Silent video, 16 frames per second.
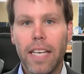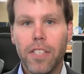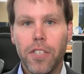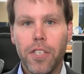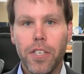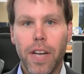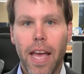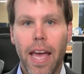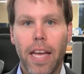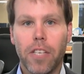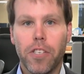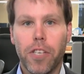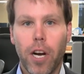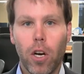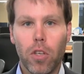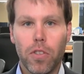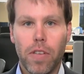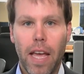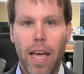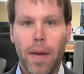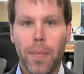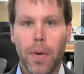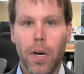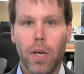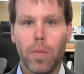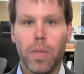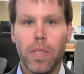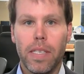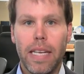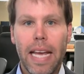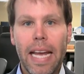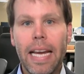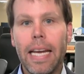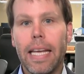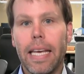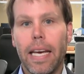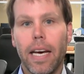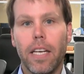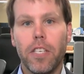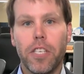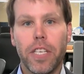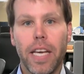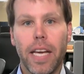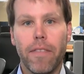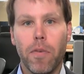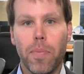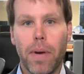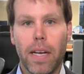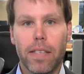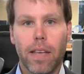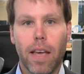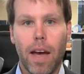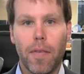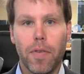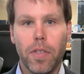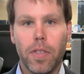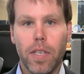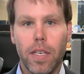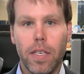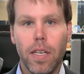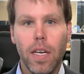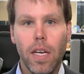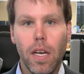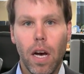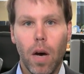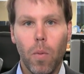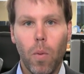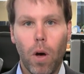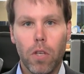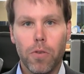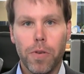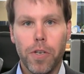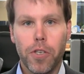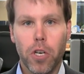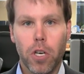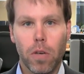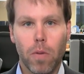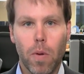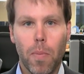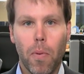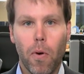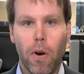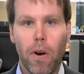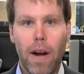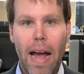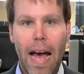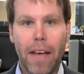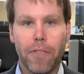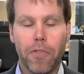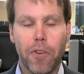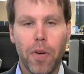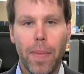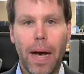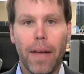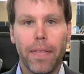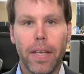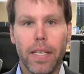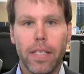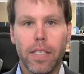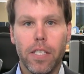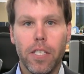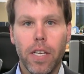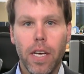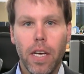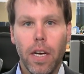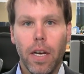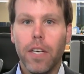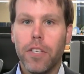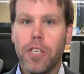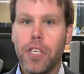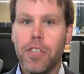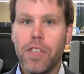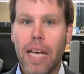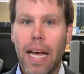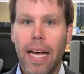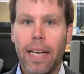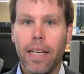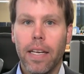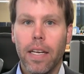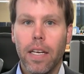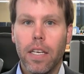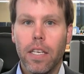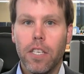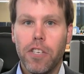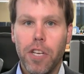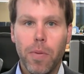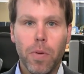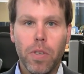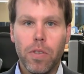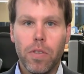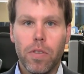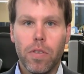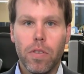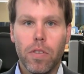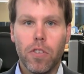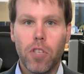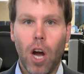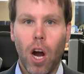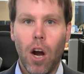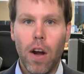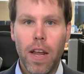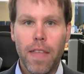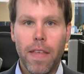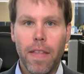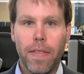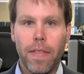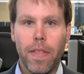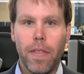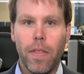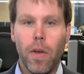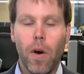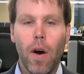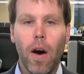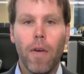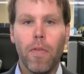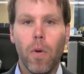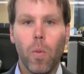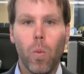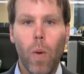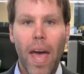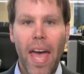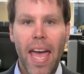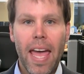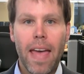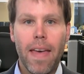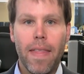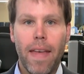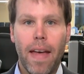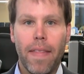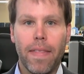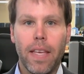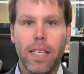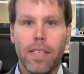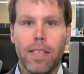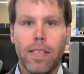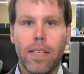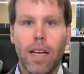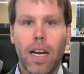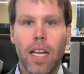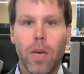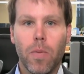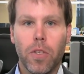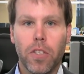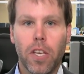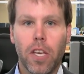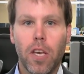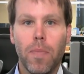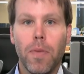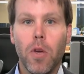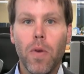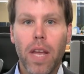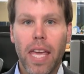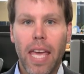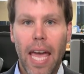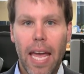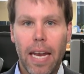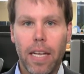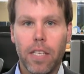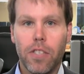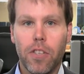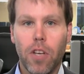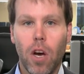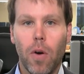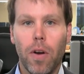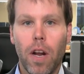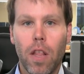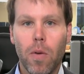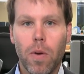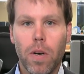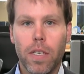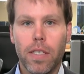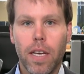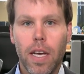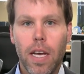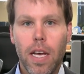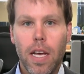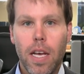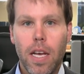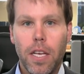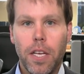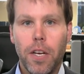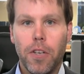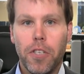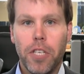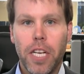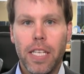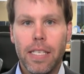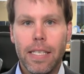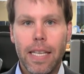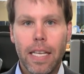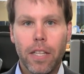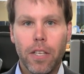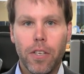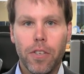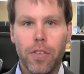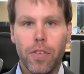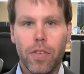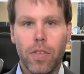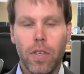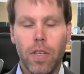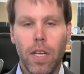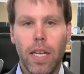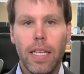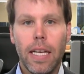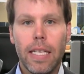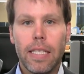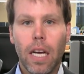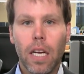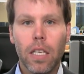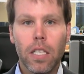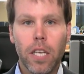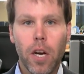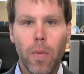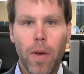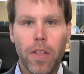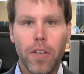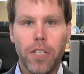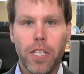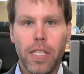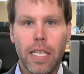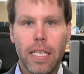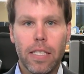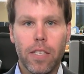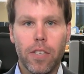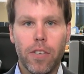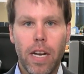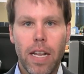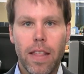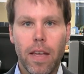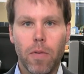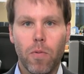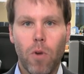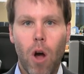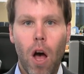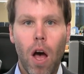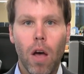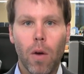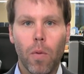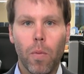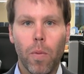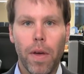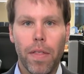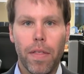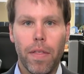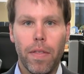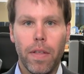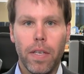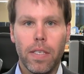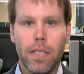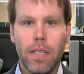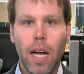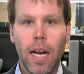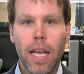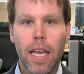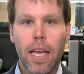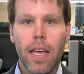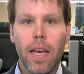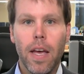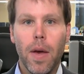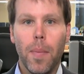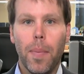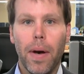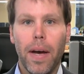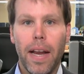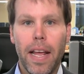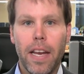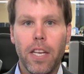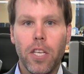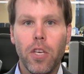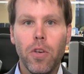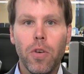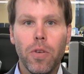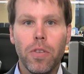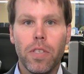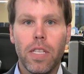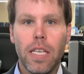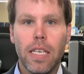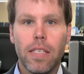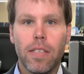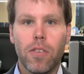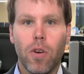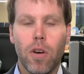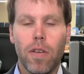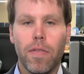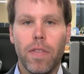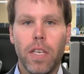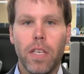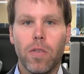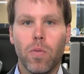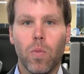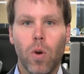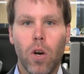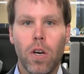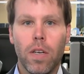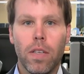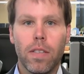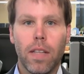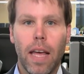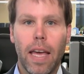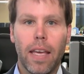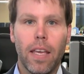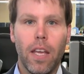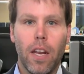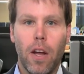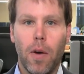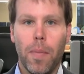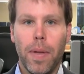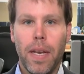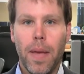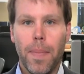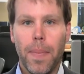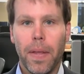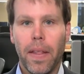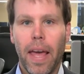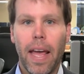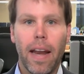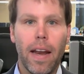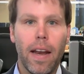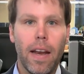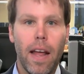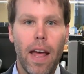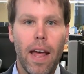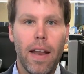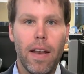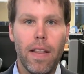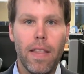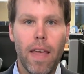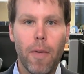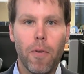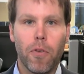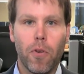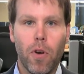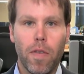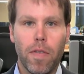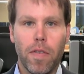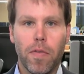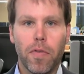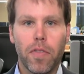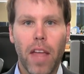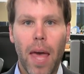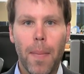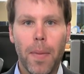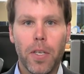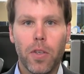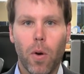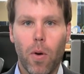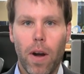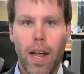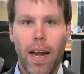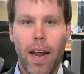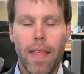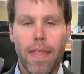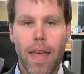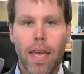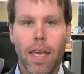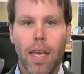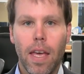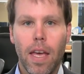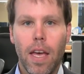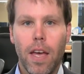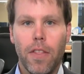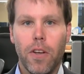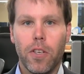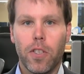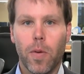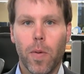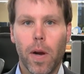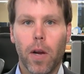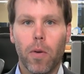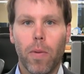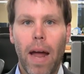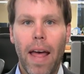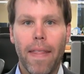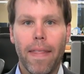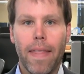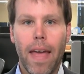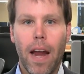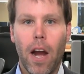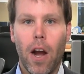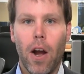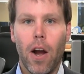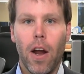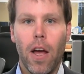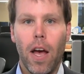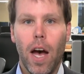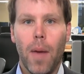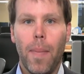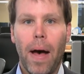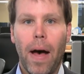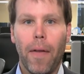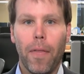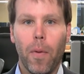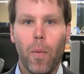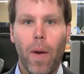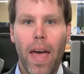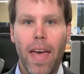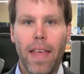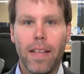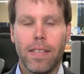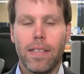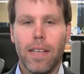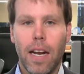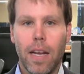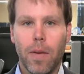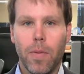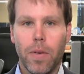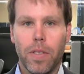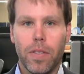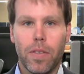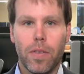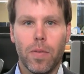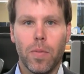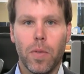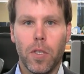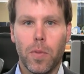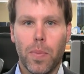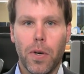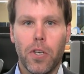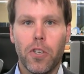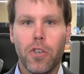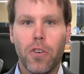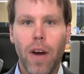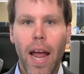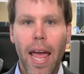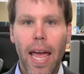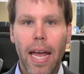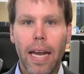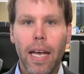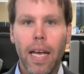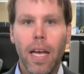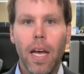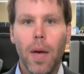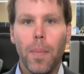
yesterday, Sheryl Sandberg was in India and she gave a press conference, and a Wall Street Journal reporter asked her about this, and she said she was sorry that the, of the way that this study was communicated. So in other words, you know, she doesn't think there's, it's unclear whether she thinks there's anything wrong with the study, but it used these sort of, these words like, you know, manipulate and, and they were sort of inflammatory. And I think there's a regret there about the way the study was, was portrayed.